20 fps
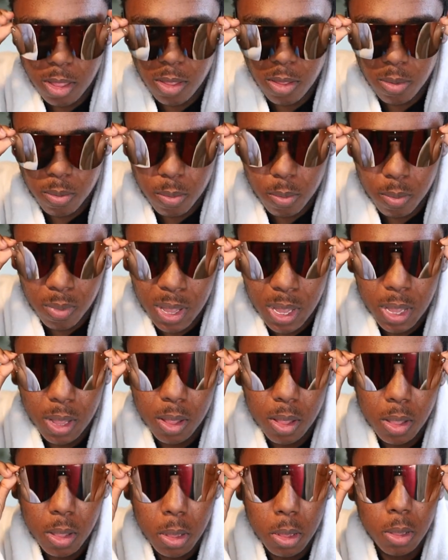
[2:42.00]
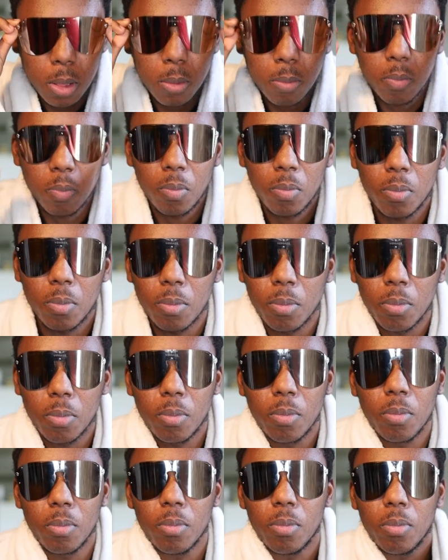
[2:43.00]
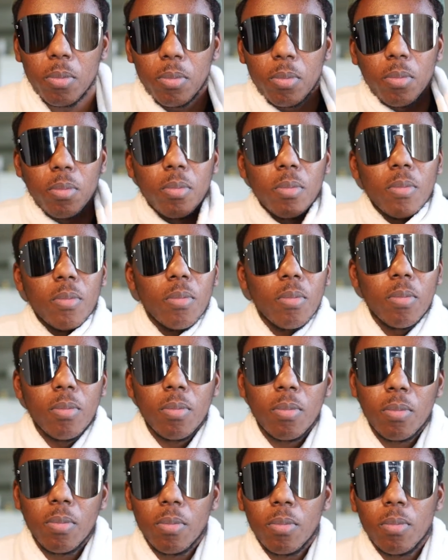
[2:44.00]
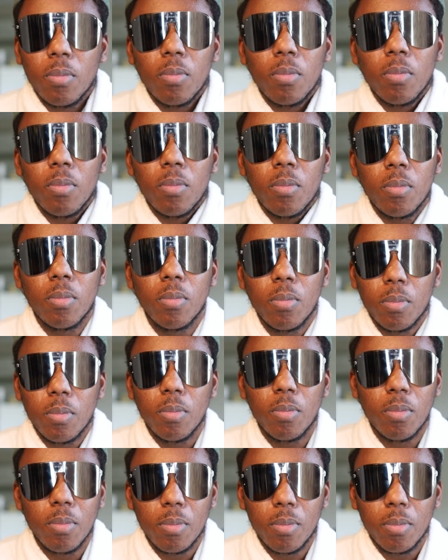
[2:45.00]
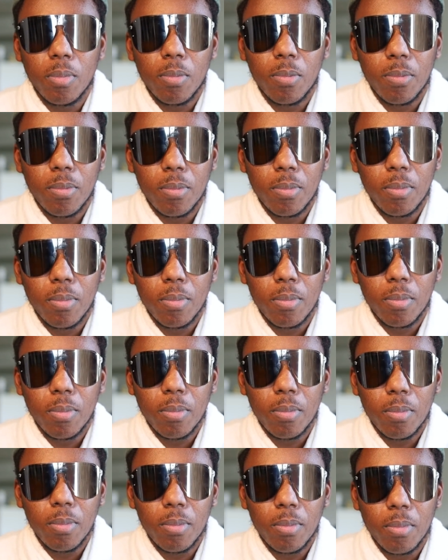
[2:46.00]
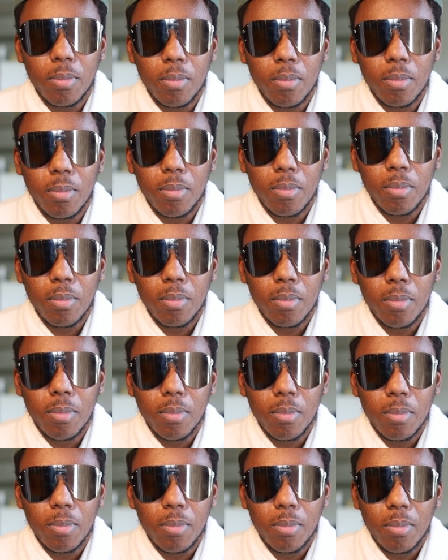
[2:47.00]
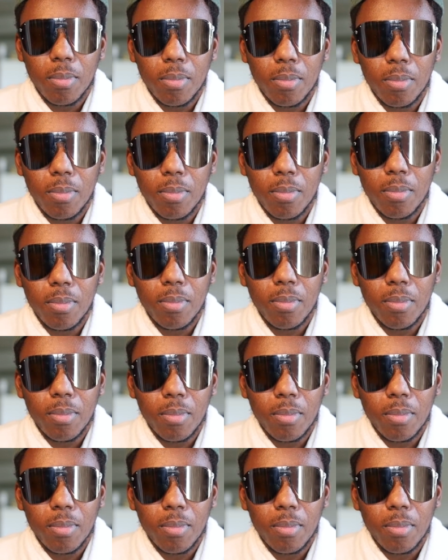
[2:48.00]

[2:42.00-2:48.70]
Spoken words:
[no speech]